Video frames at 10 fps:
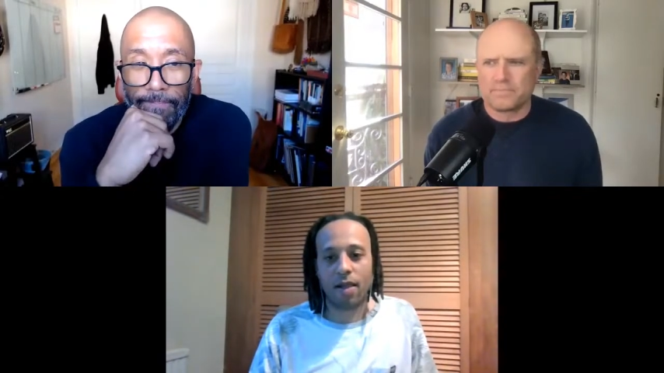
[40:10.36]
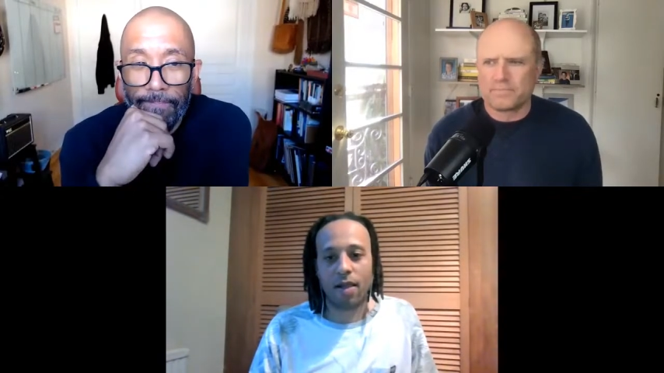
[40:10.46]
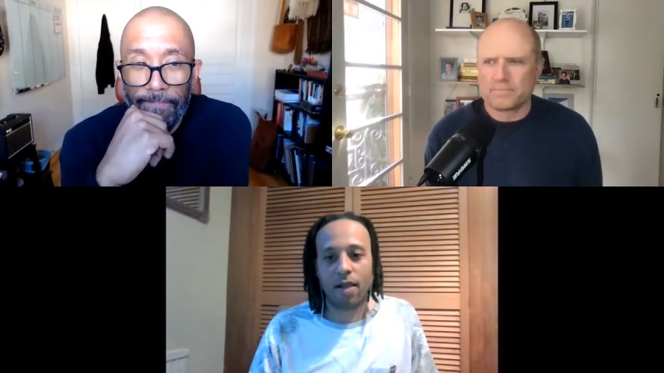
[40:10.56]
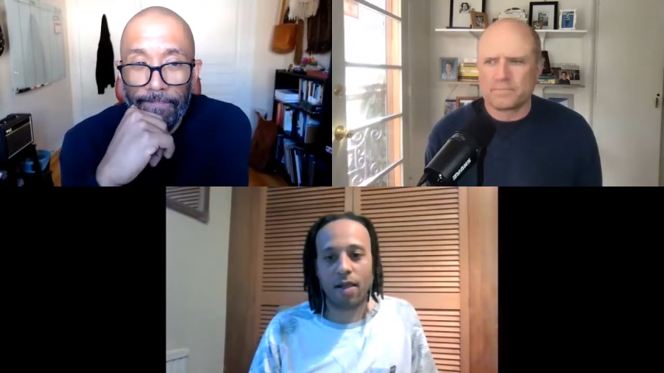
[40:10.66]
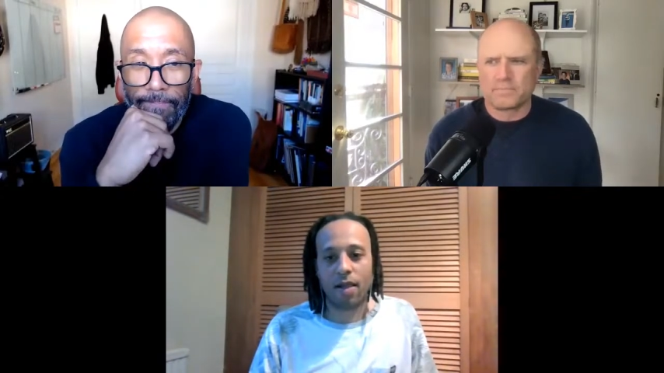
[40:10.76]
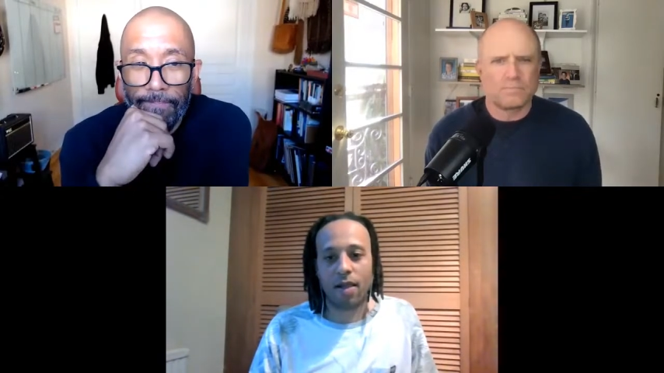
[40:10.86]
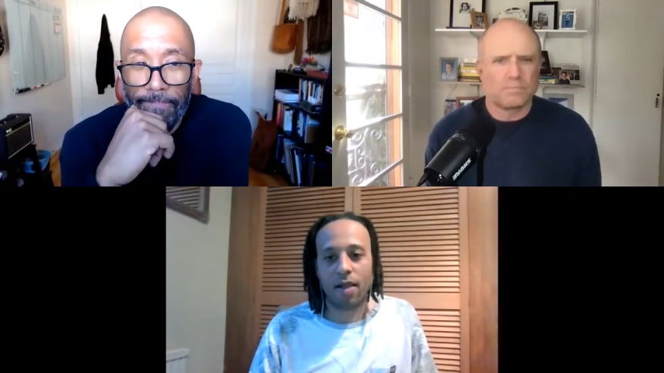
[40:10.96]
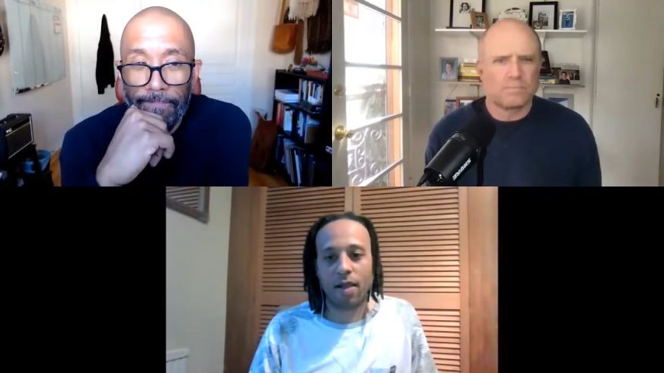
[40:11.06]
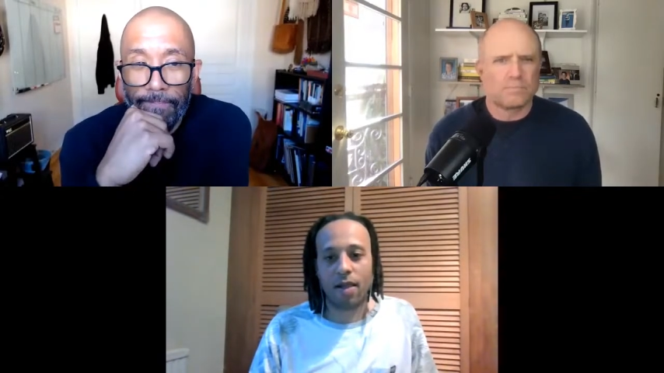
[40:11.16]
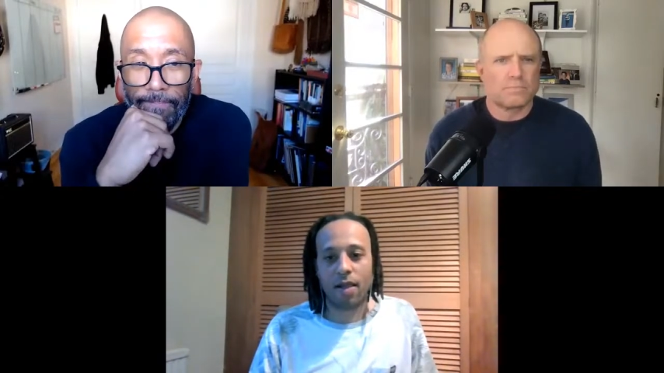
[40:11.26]

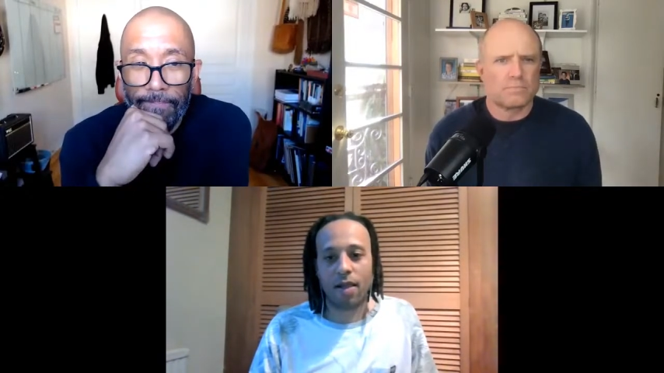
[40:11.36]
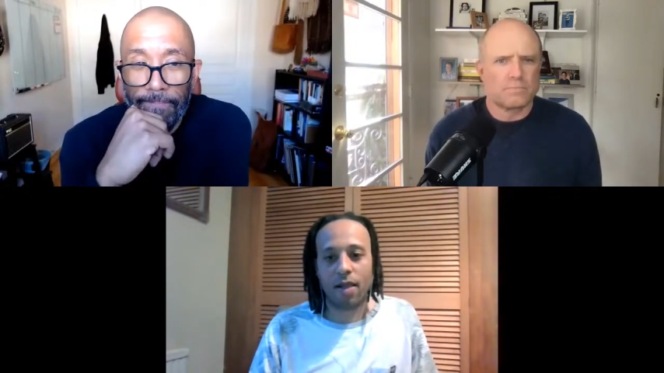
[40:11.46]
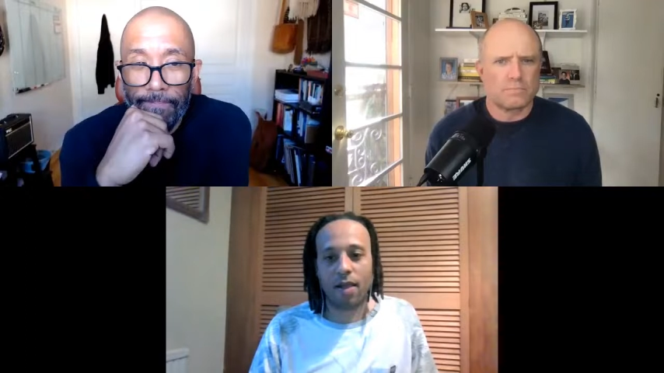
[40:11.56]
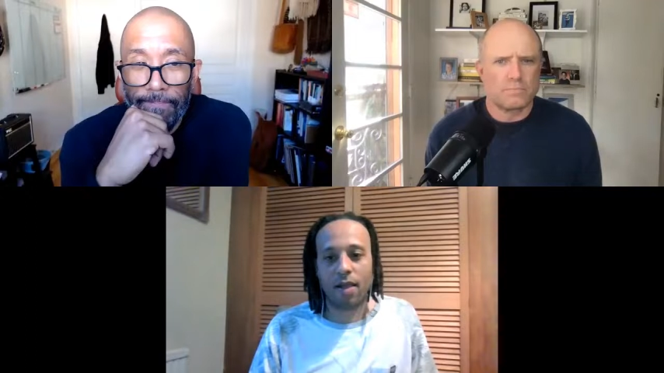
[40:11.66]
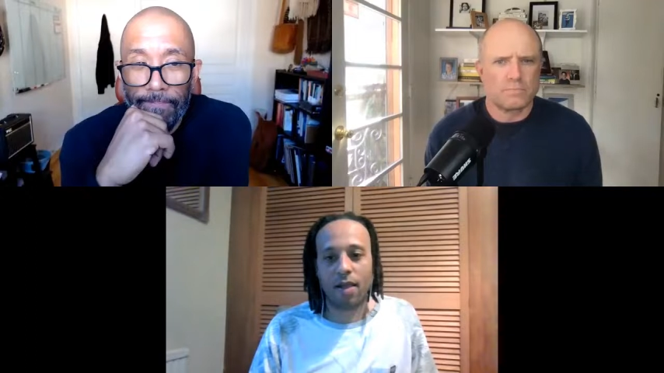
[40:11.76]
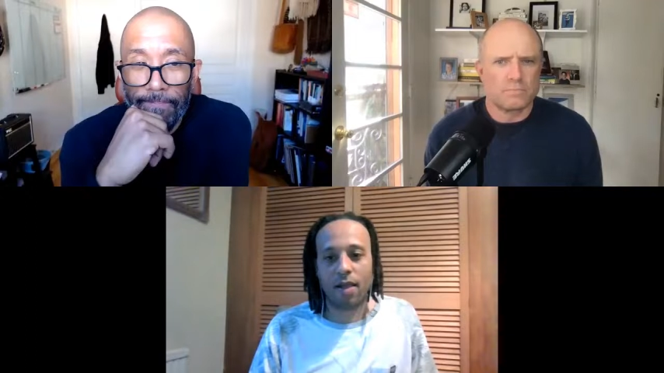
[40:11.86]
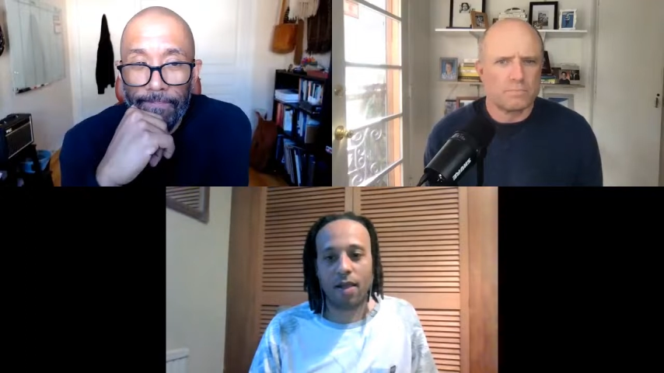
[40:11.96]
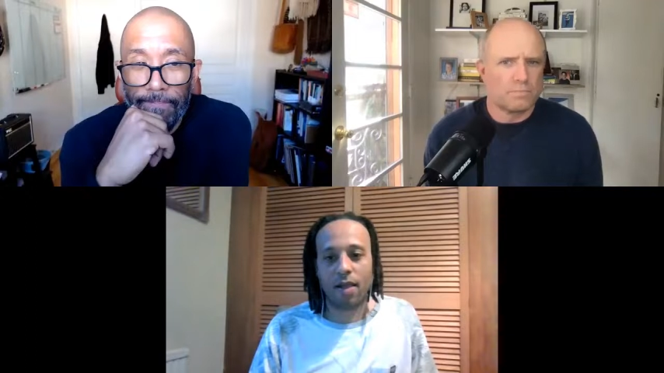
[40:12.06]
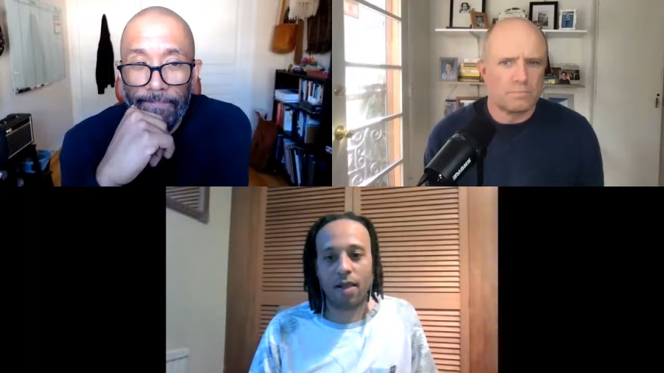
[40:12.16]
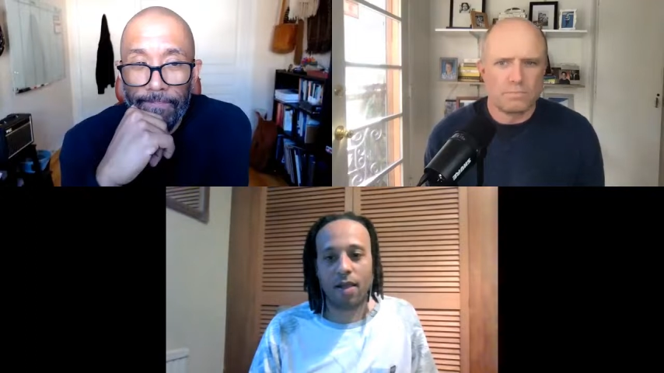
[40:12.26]

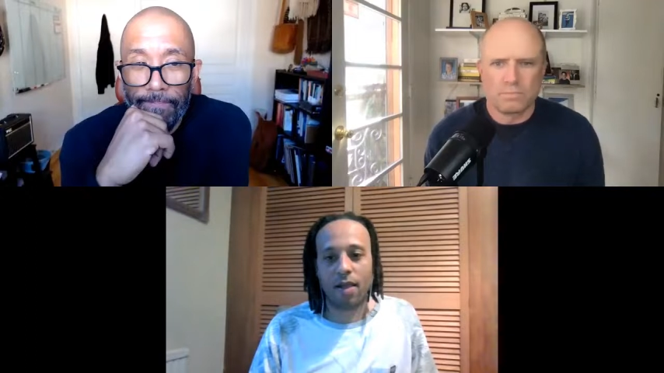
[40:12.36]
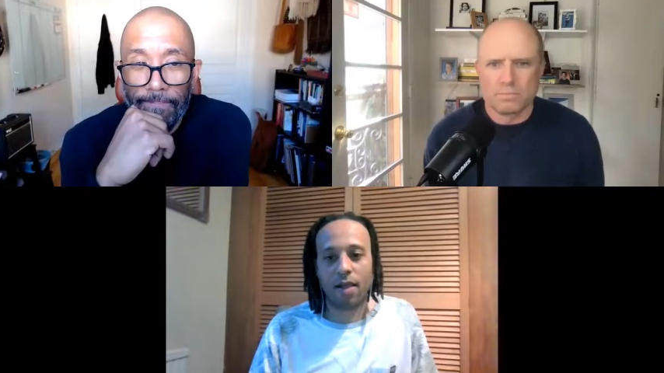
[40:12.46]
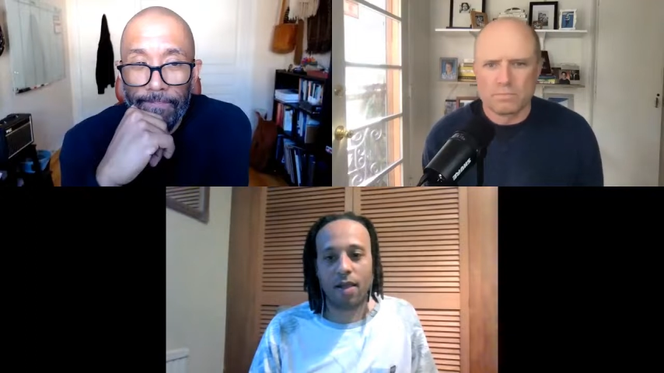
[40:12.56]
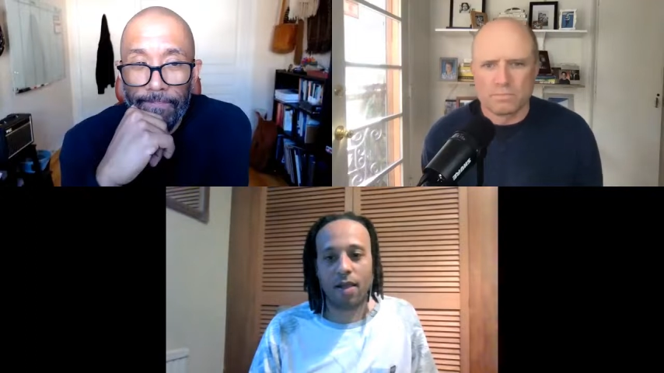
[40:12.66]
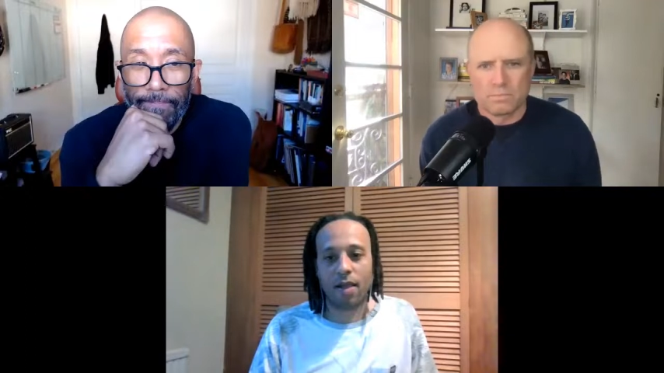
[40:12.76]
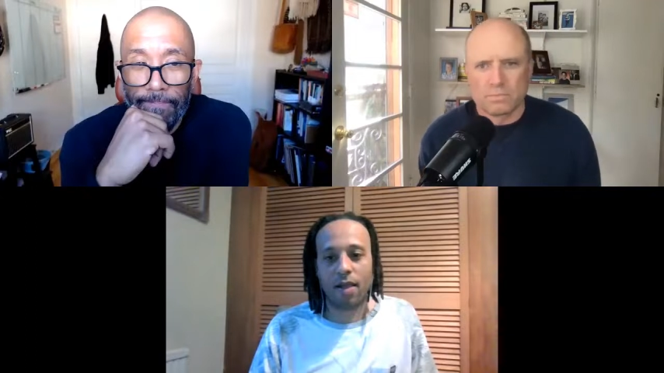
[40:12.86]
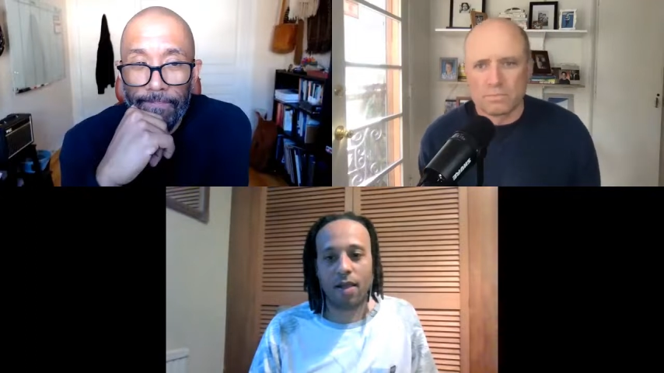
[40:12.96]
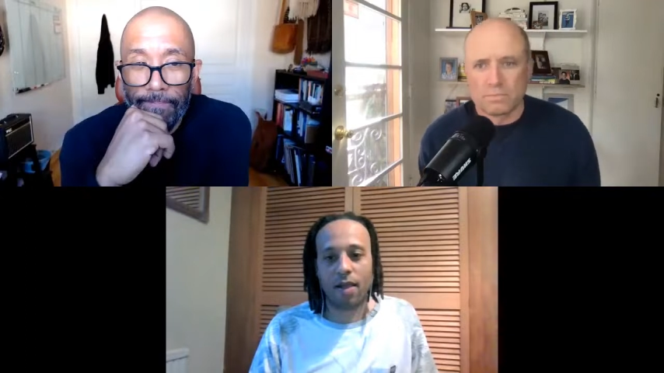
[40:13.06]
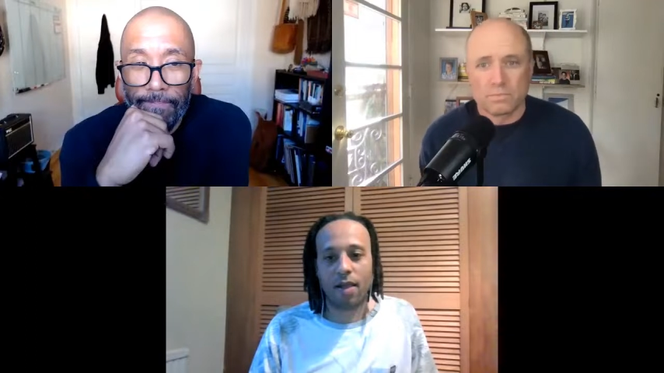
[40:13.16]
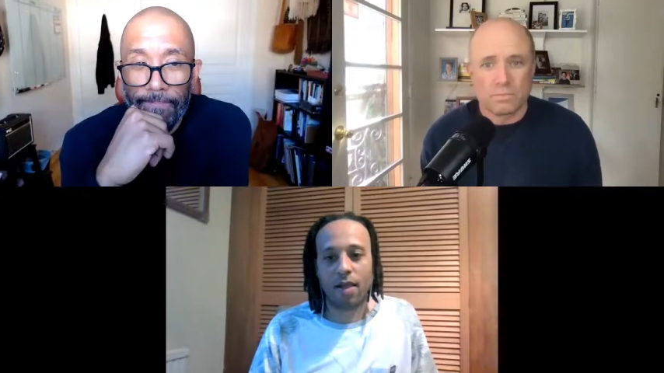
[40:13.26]
Nobody speaks.